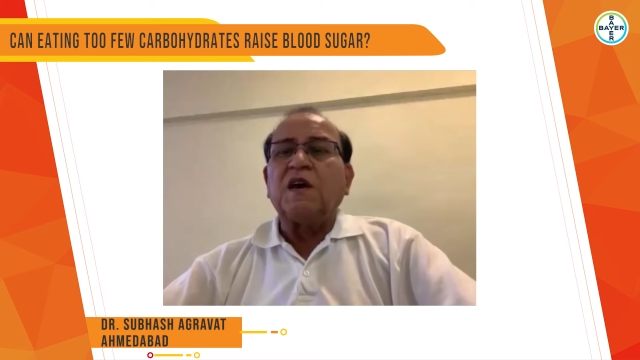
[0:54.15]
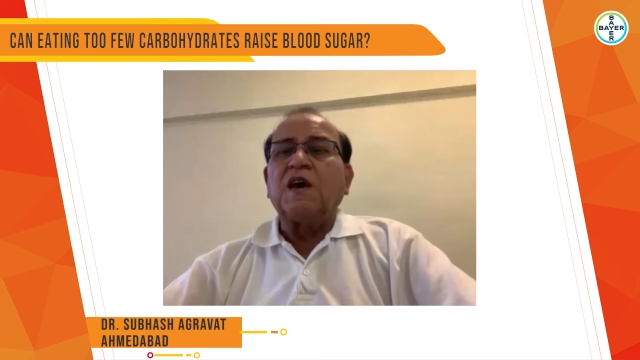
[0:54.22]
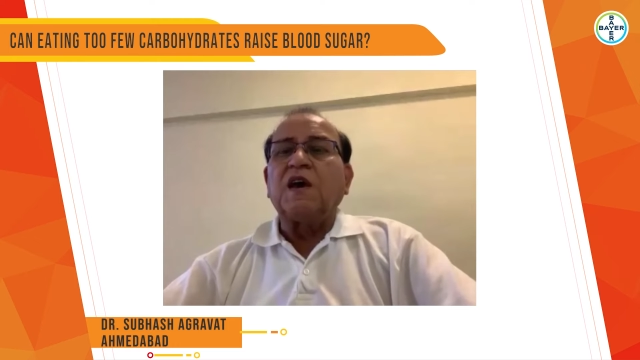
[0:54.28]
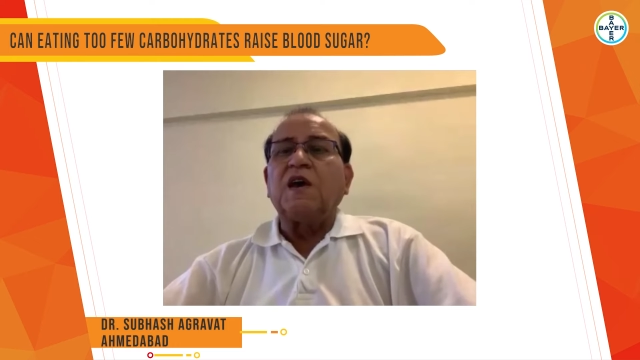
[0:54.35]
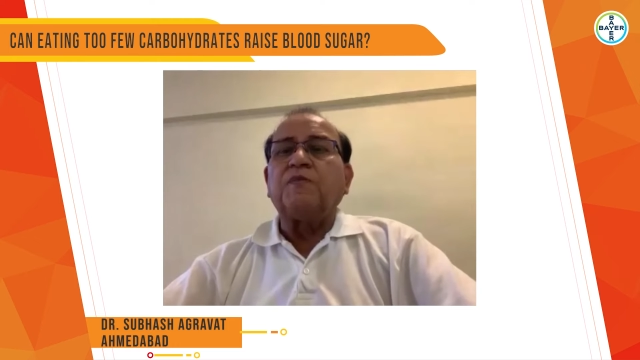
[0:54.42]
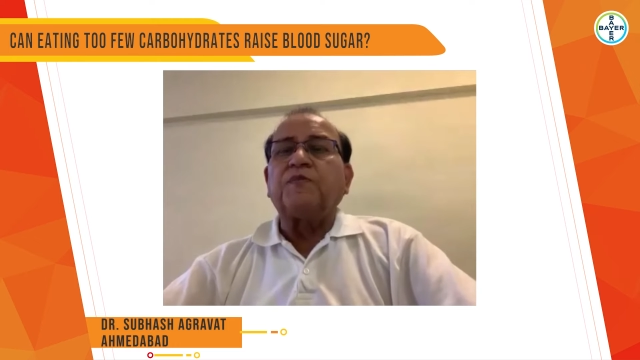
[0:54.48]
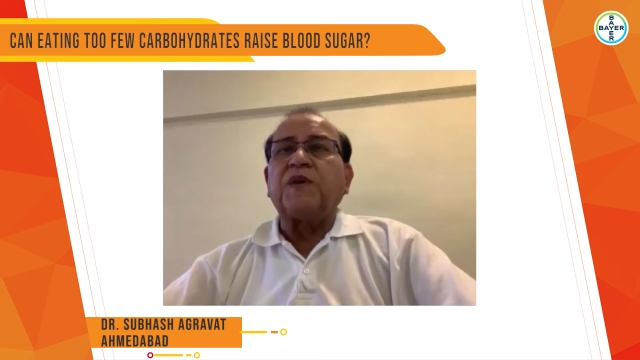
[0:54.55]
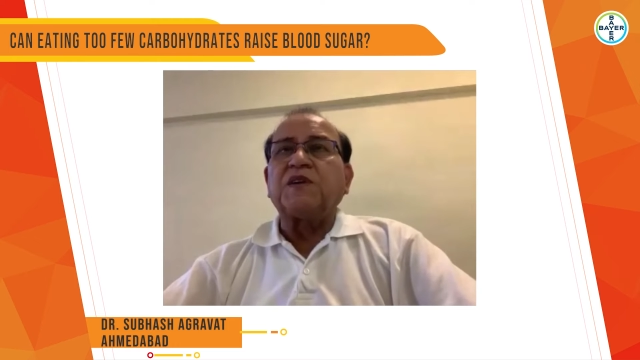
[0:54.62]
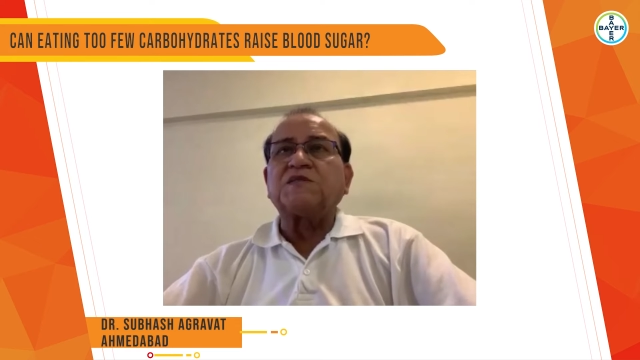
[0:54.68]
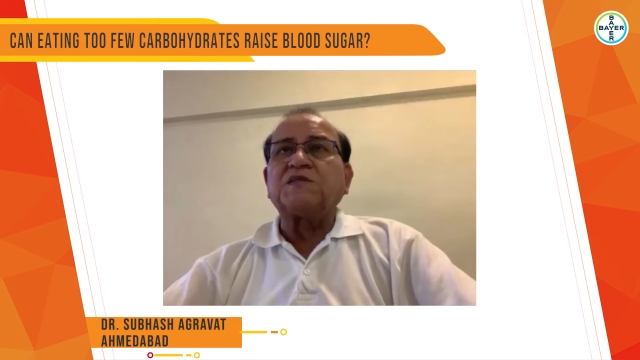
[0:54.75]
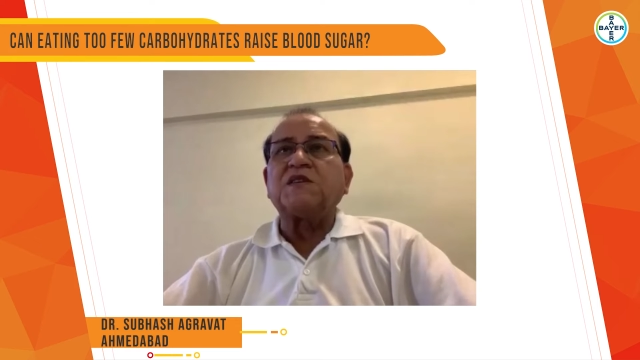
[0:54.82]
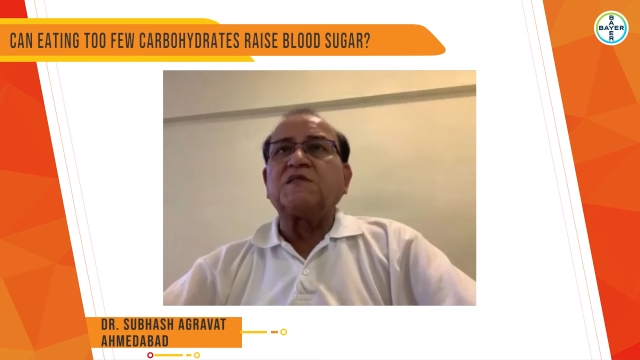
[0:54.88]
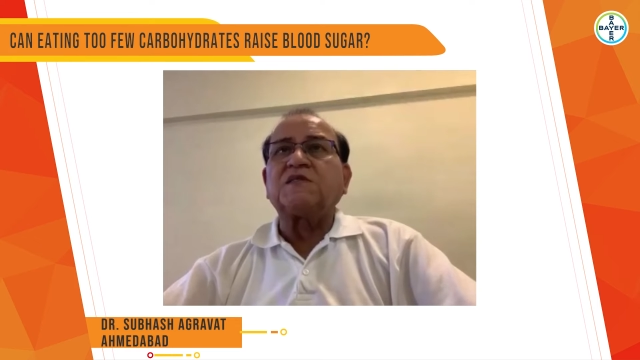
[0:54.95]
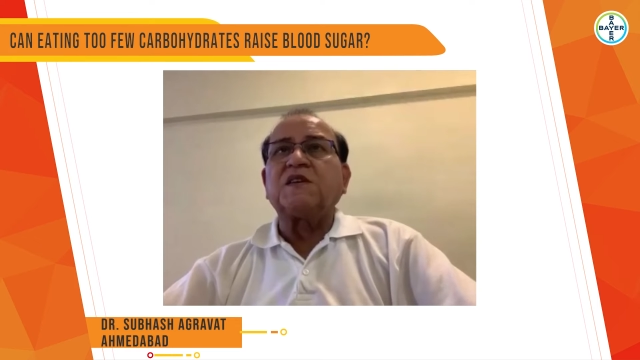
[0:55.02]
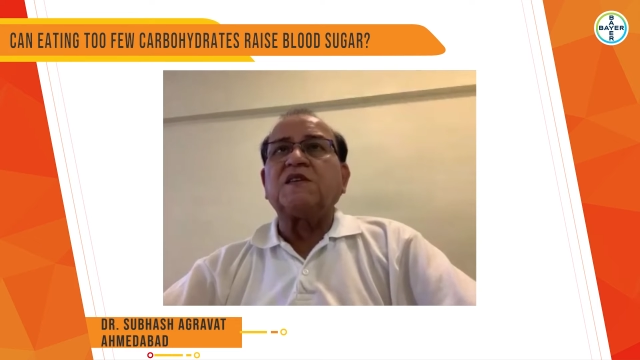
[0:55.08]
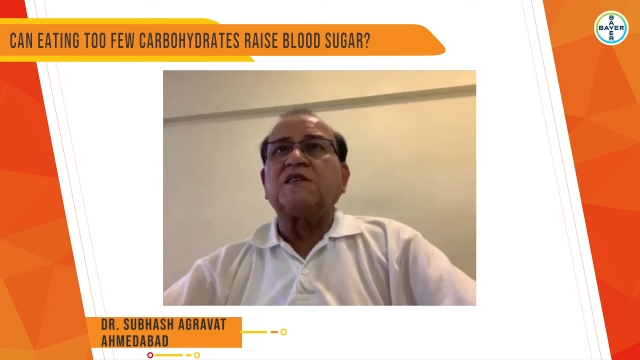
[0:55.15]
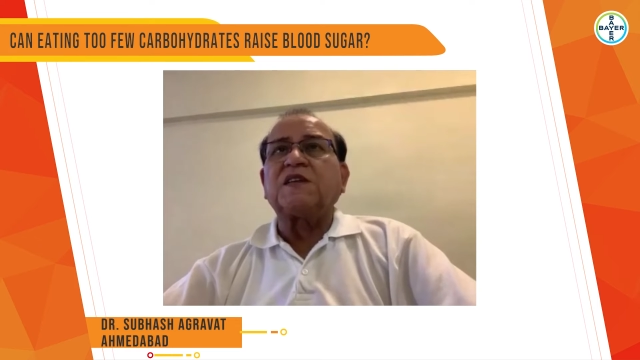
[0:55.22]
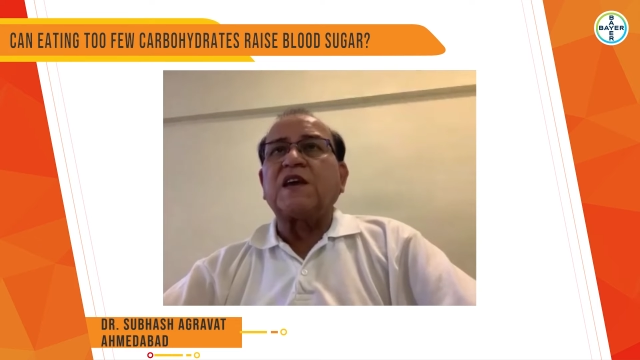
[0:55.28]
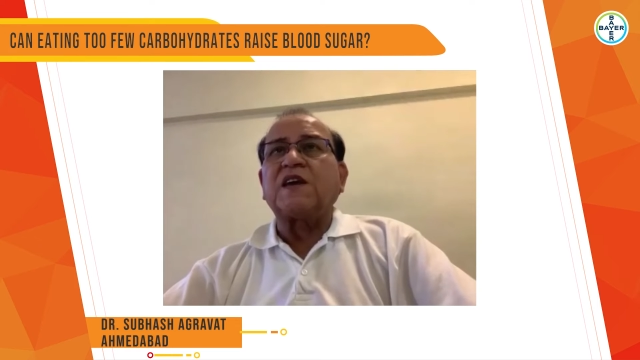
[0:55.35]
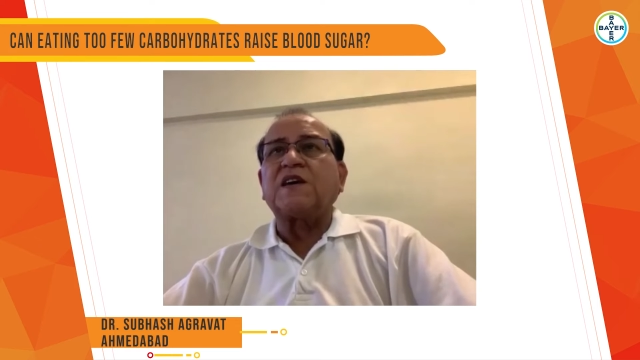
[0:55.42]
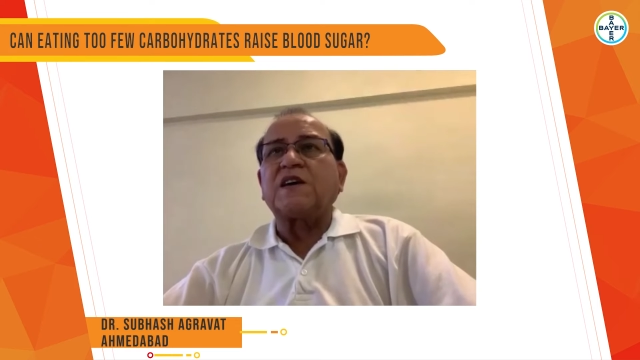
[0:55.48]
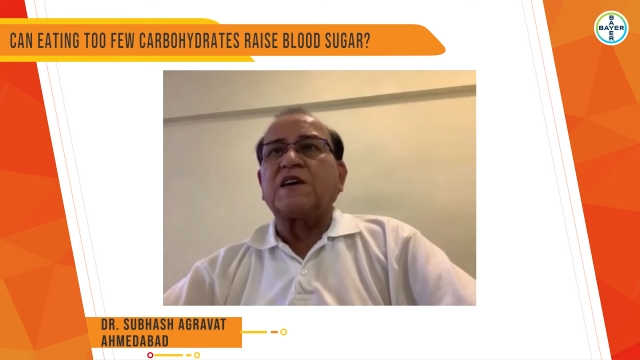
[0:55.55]
A patient can
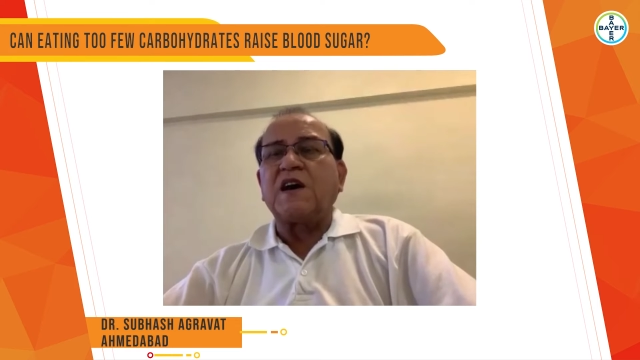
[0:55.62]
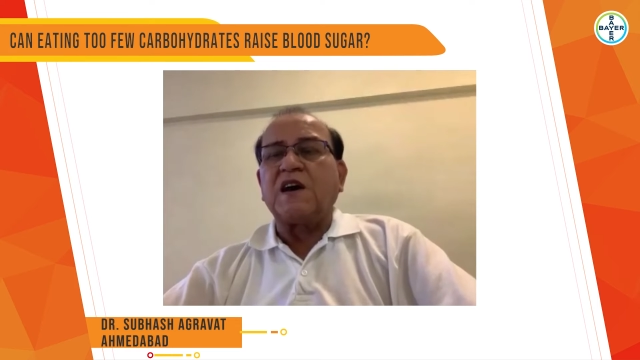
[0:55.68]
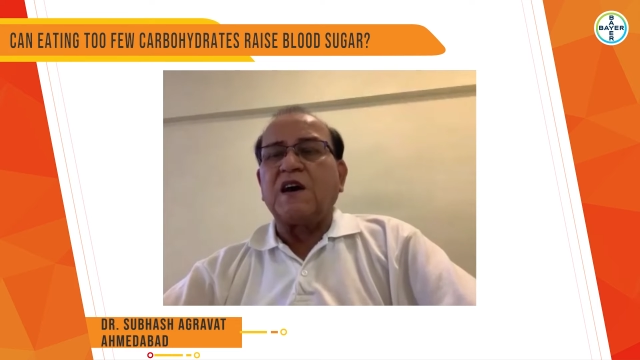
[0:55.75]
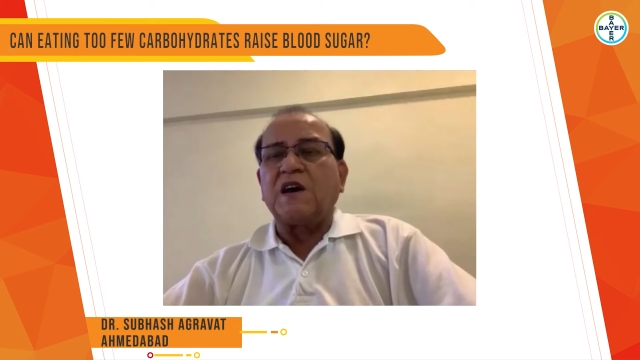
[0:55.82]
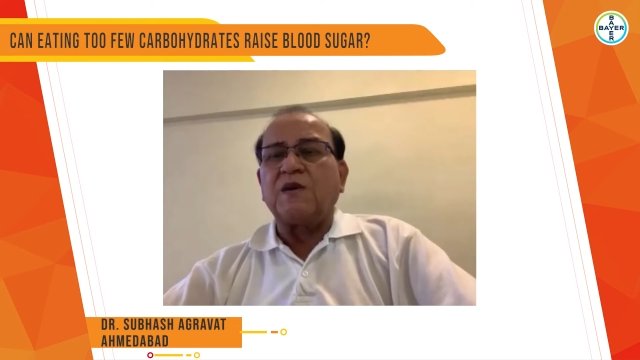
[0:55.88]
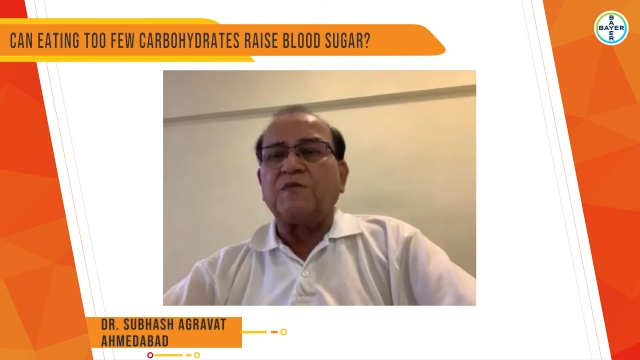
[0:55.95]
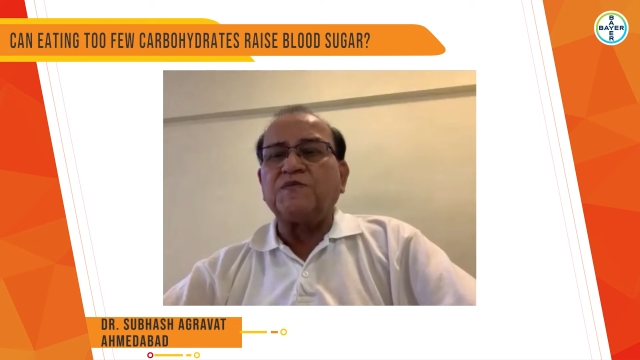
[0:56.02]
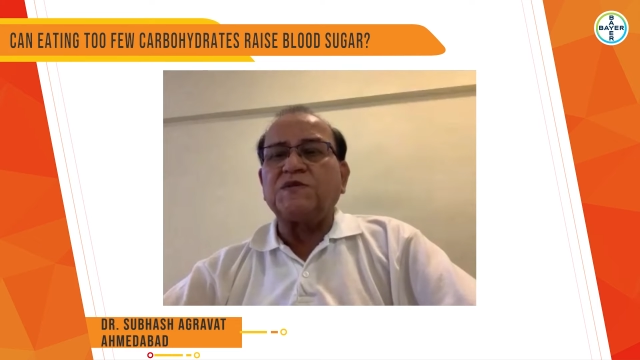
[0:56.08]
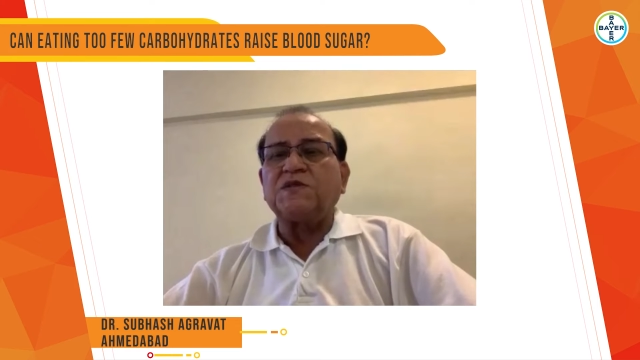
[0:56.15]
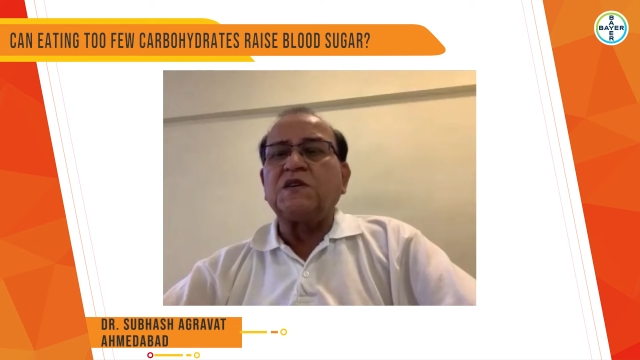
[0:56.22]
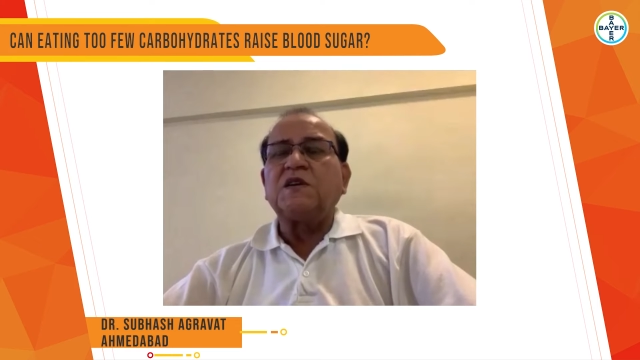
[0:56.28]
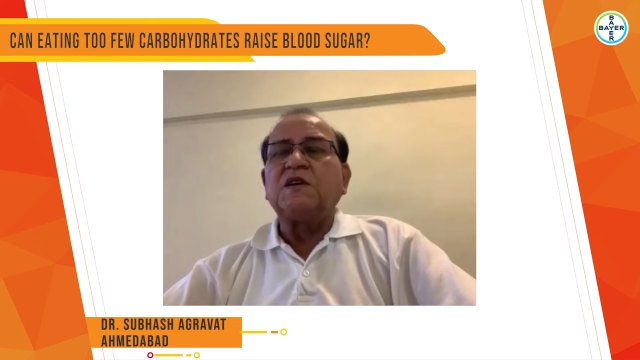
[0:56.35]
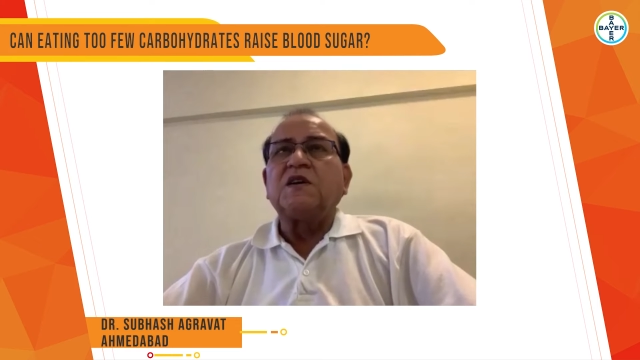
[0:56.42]
take carbs,